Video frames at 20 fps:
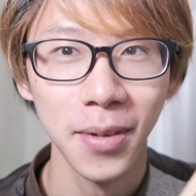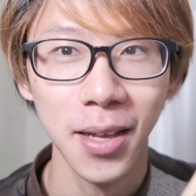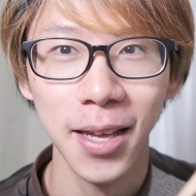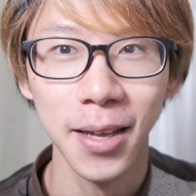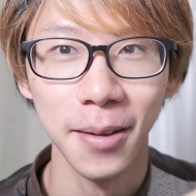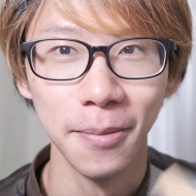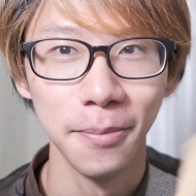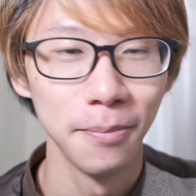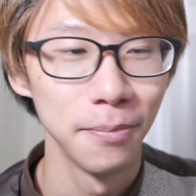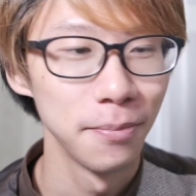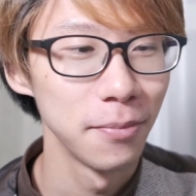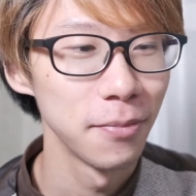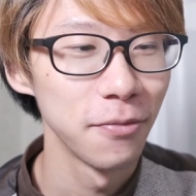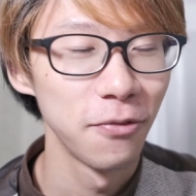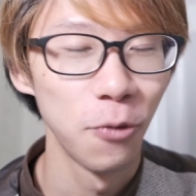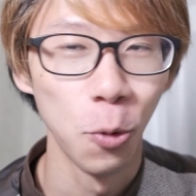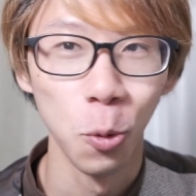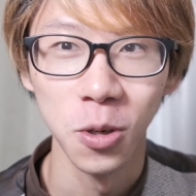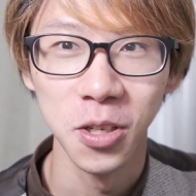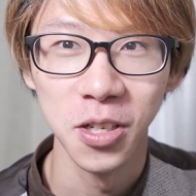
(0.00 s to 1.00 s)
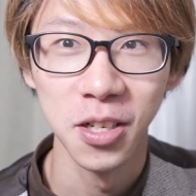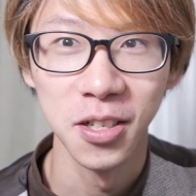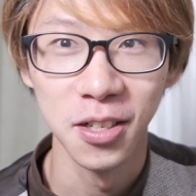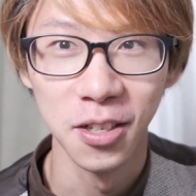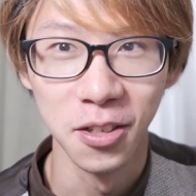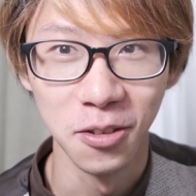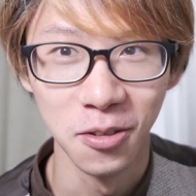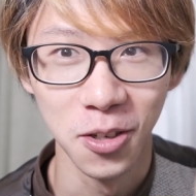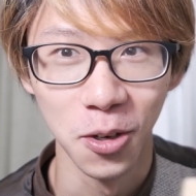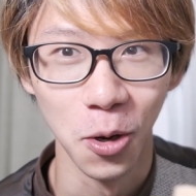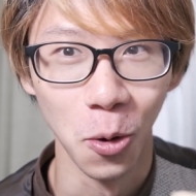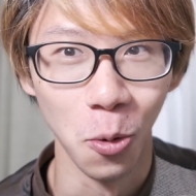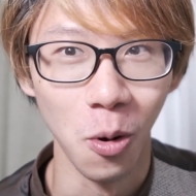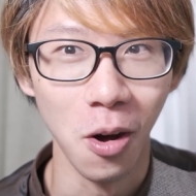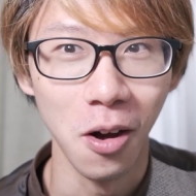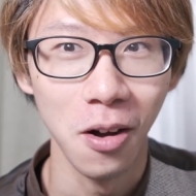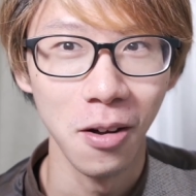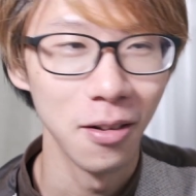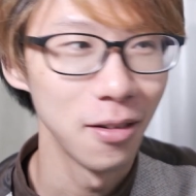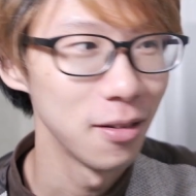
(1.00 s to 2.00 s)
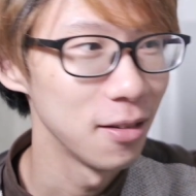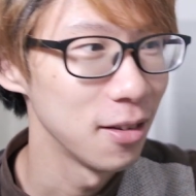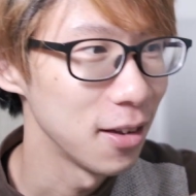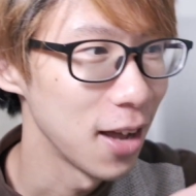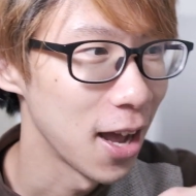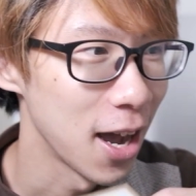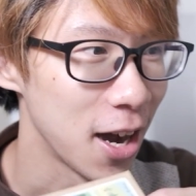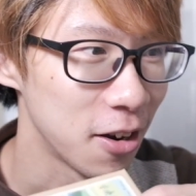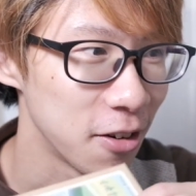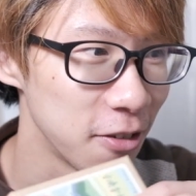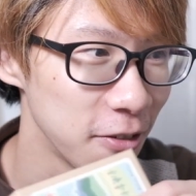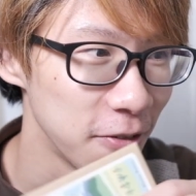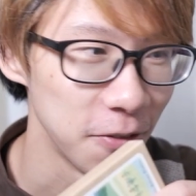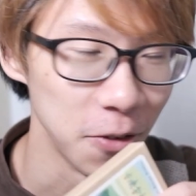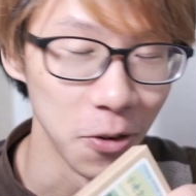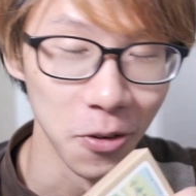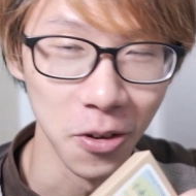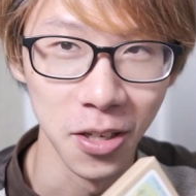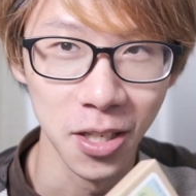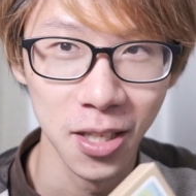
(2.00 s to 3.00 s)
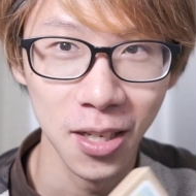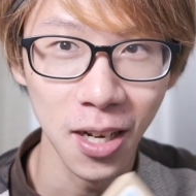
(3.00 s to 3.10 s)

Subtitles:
it forces you to go out of focus.